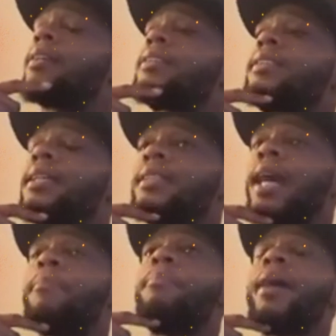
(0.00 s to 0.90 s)
Since
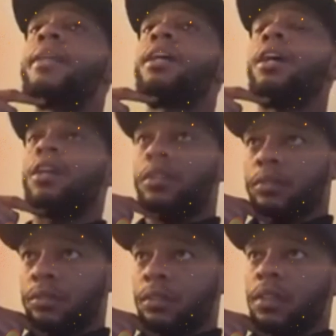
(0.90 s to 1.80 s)
I met
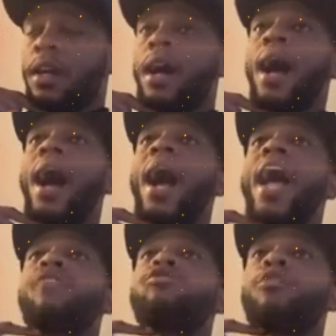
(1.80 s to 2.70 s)
her, I
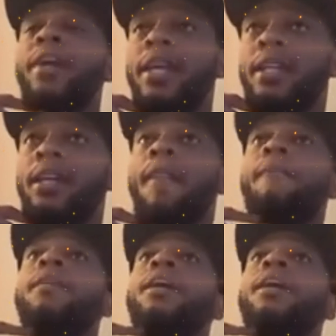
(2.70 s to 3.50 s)
have written